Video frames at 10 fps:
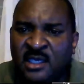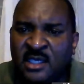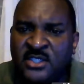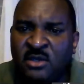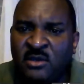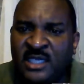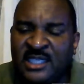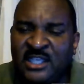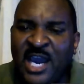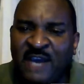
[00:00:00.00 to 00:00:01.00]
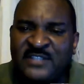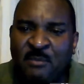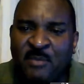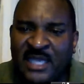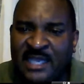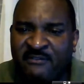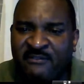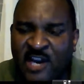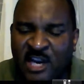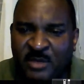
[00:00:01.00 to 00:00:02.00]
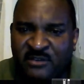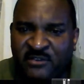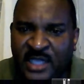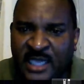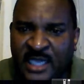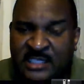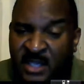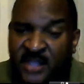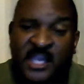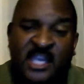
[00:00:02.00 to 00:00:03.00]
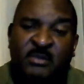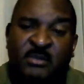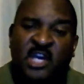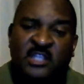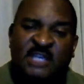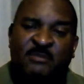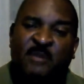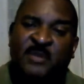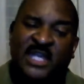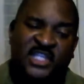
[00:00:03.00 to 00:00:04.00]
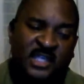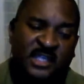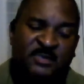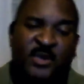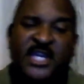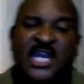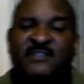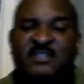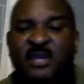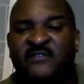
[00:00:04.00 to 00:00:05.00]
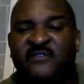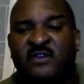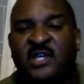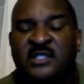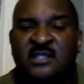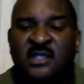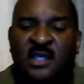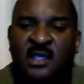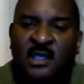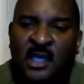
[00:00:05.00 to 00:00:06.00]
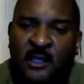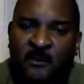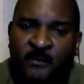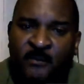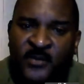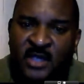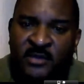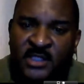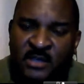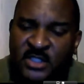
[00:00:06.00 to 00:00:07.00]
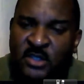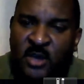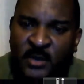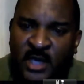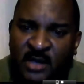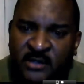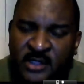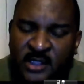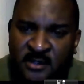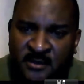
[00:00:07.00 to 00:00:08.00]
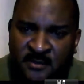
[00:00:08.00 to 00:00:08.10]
So you have to build an environment for that. I mean, they're the majority of the population at this point. They have to be a focus. There is no other way around it.